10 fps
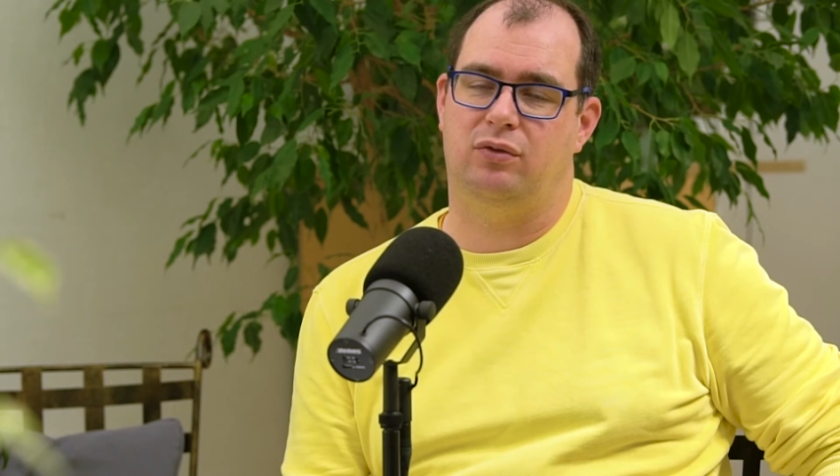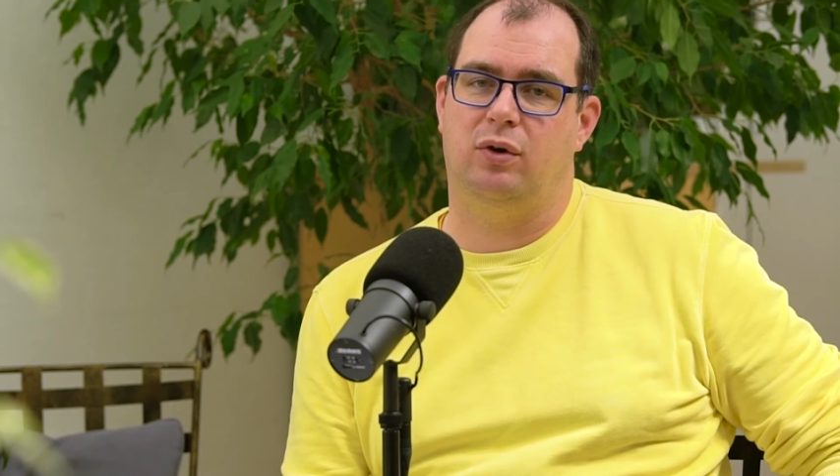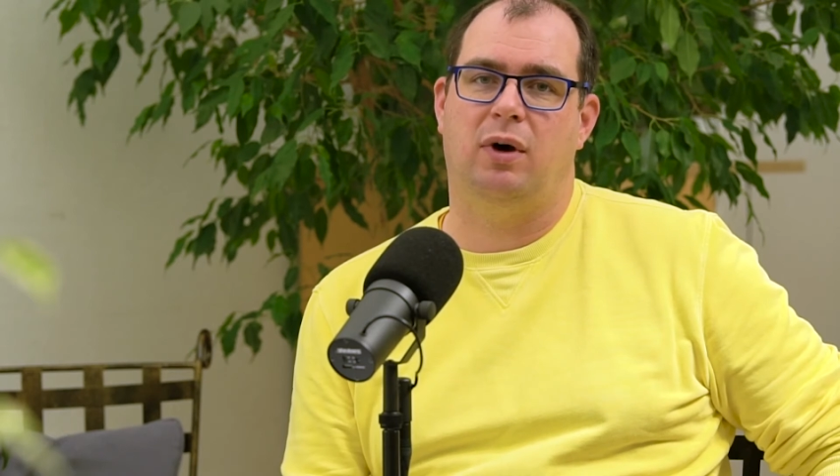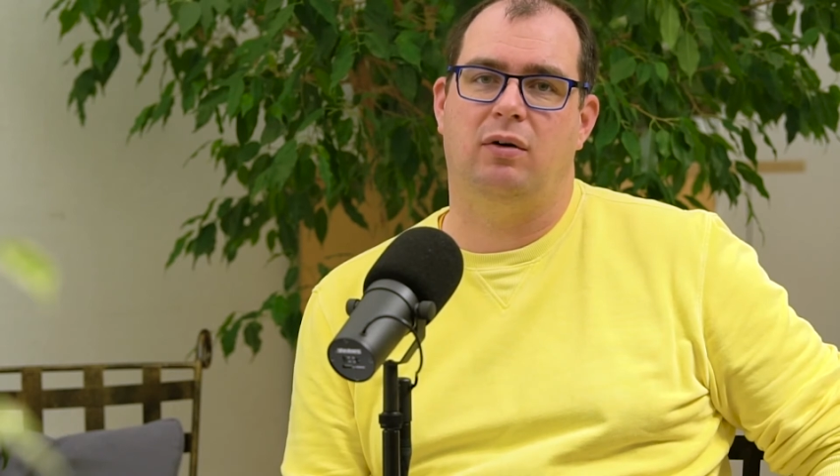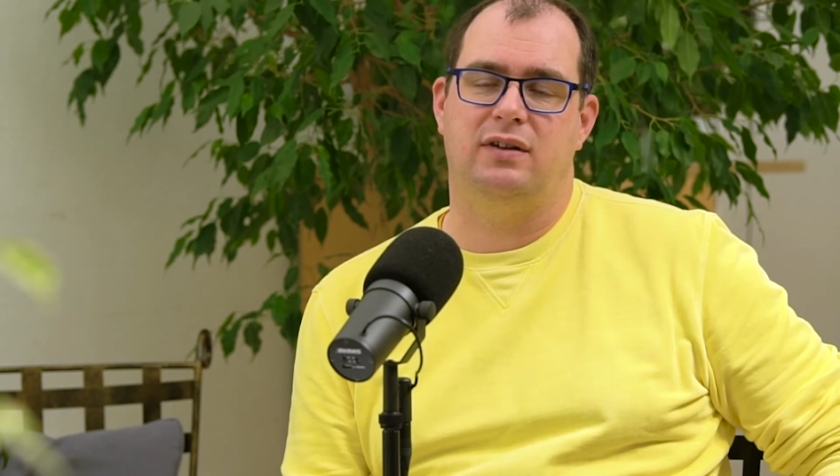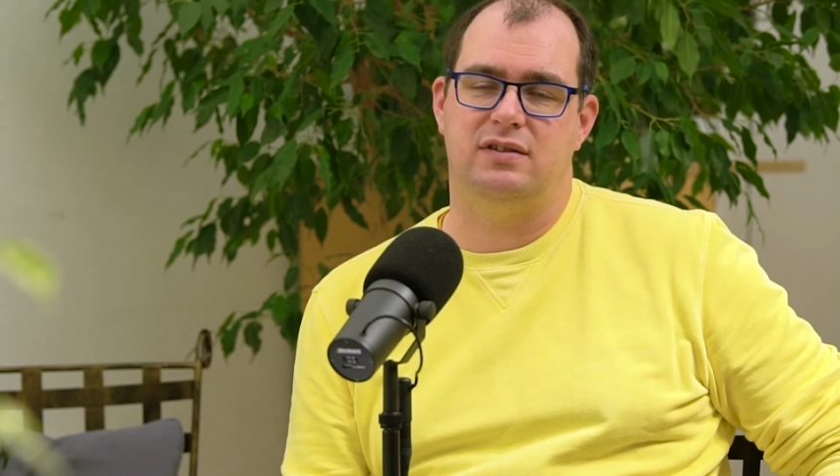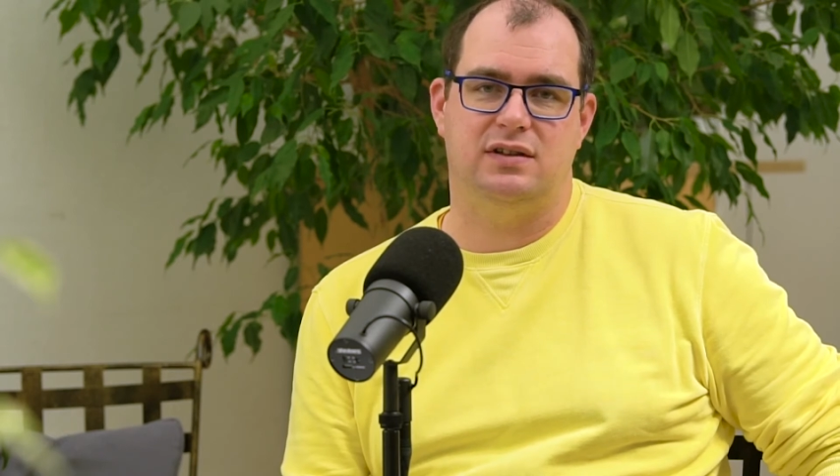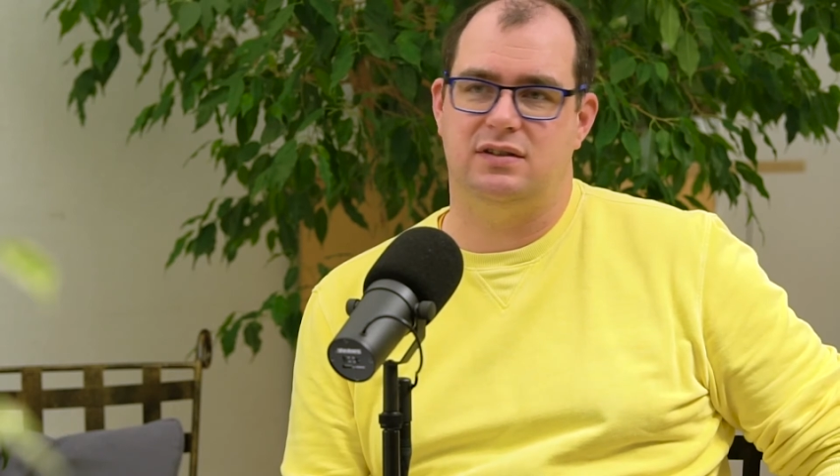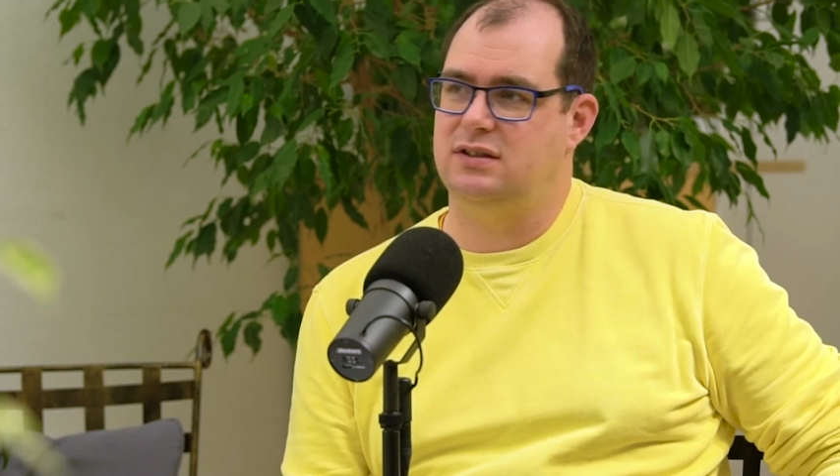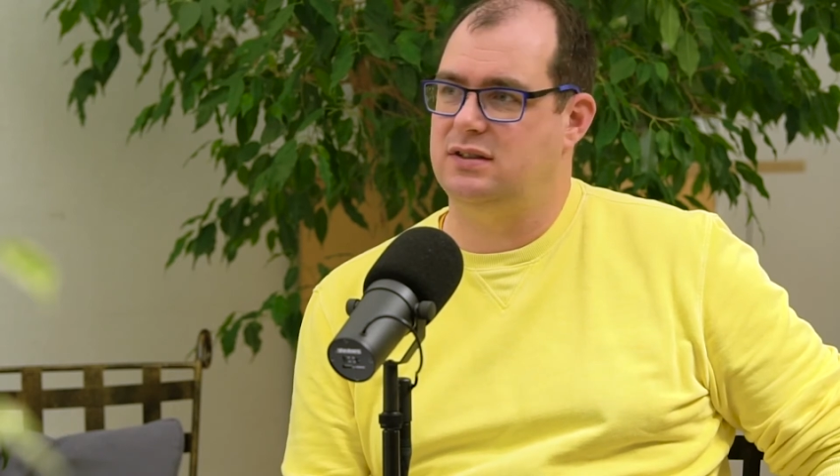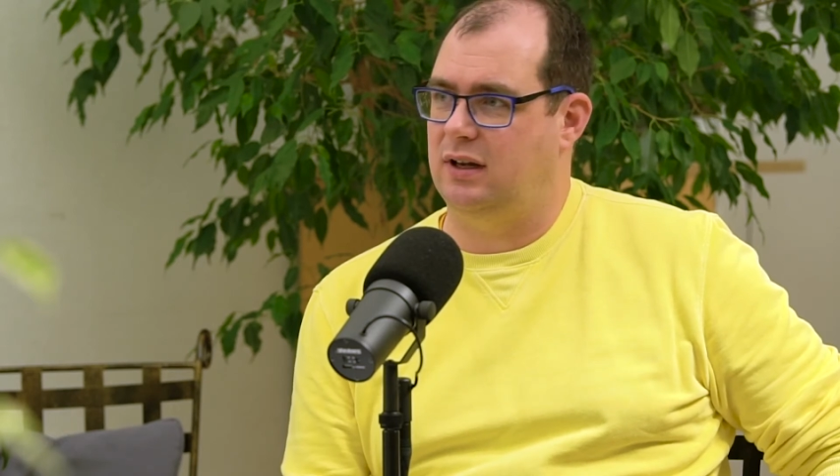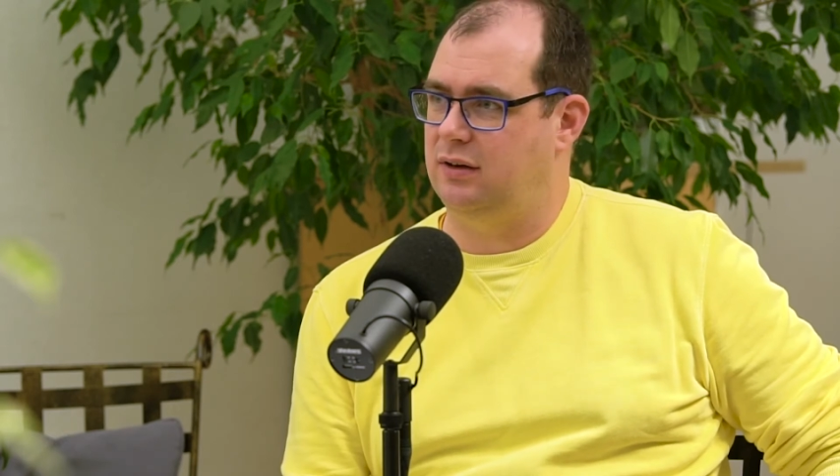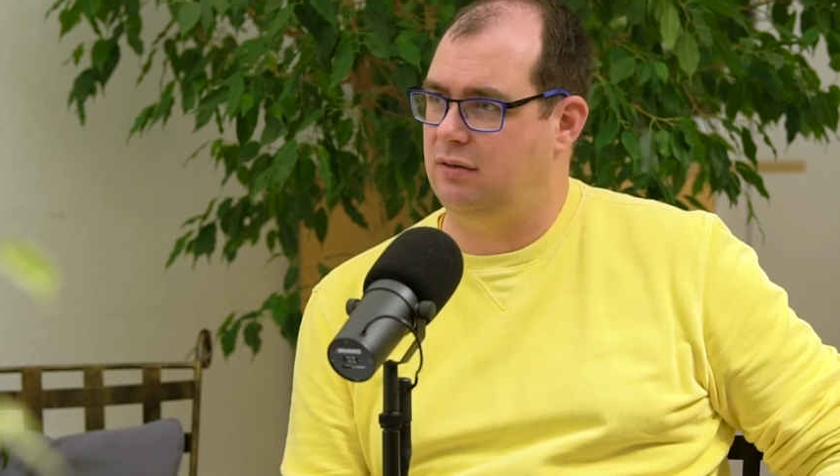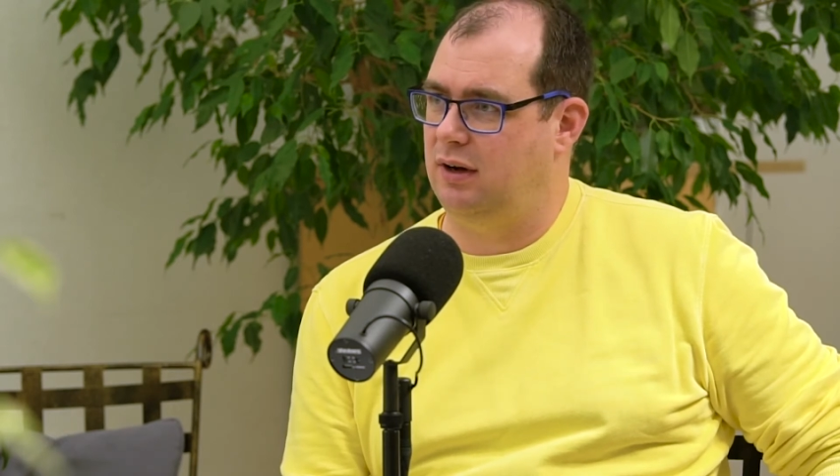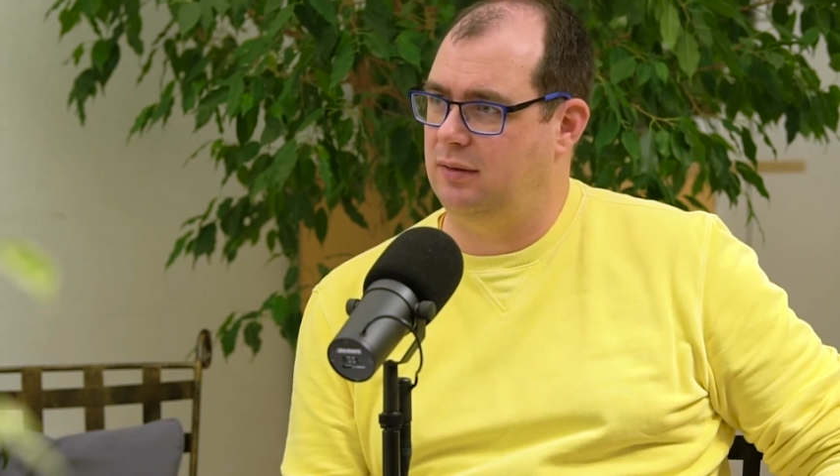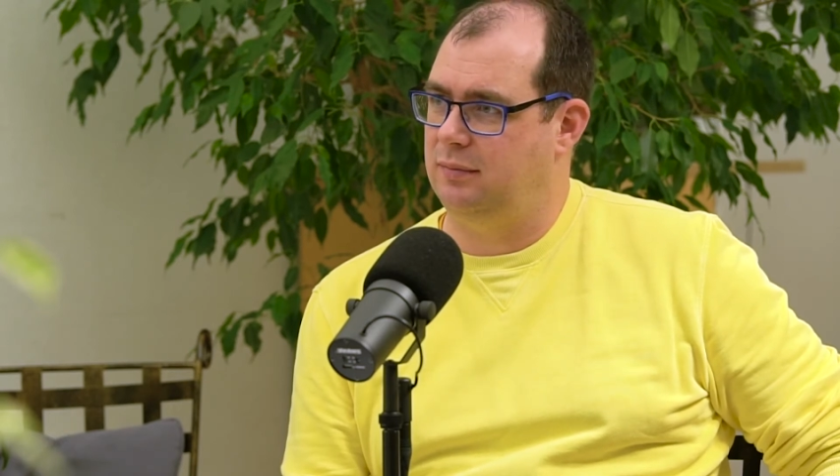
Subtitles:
from our 60 cell tray.